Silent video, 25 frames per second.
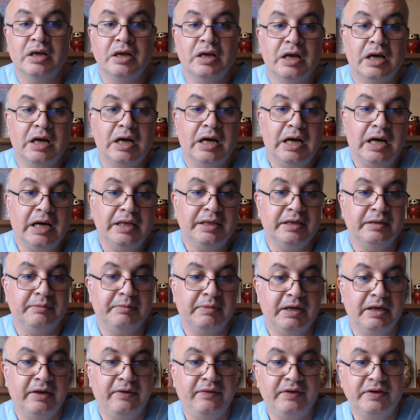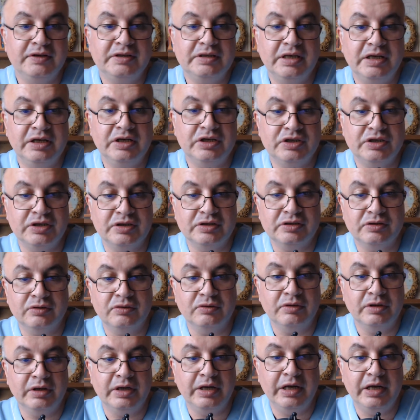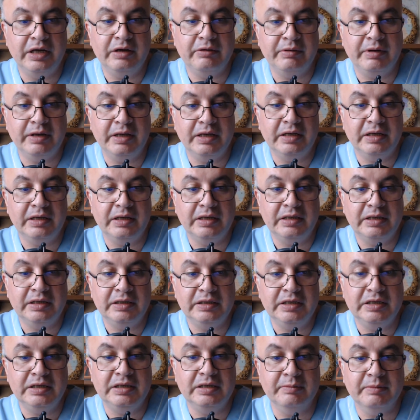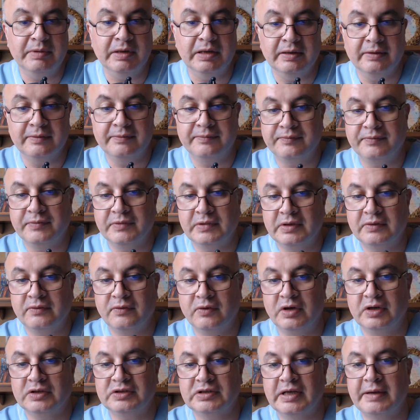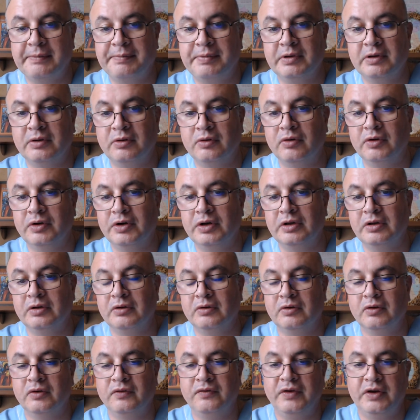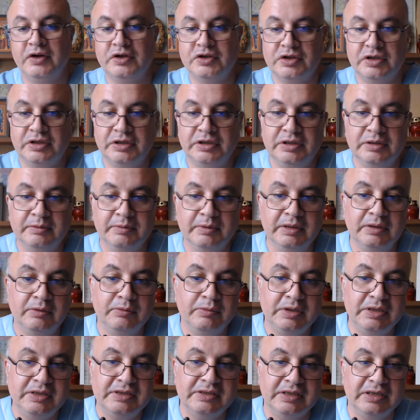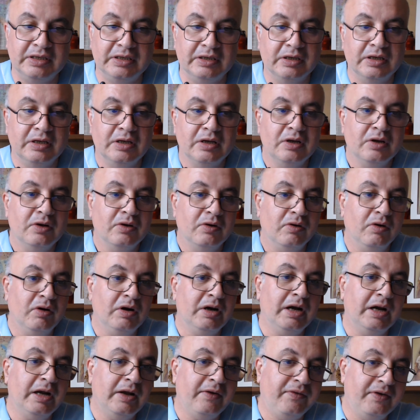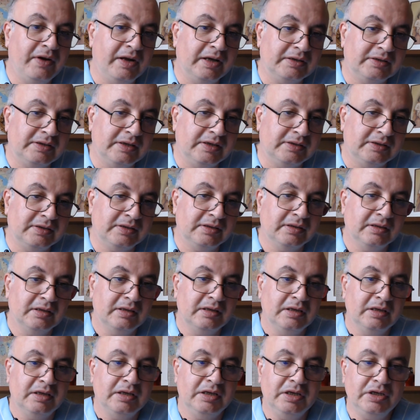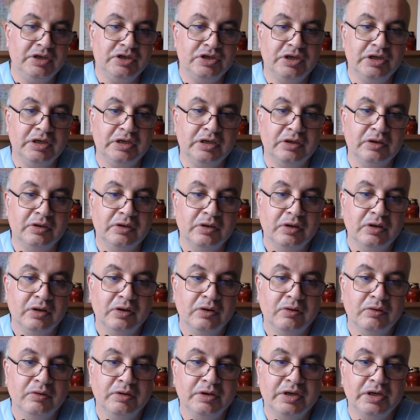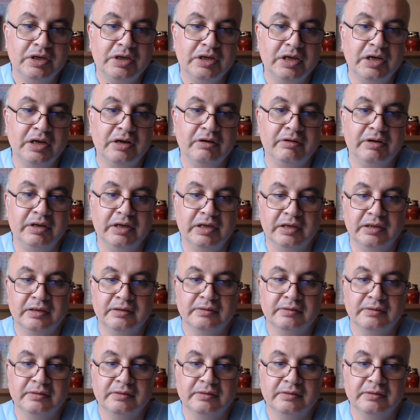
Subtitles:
other manifestations or airway edema, for example, oral or facial edema, wheezing, or anaphylaxis, itching, urticaria.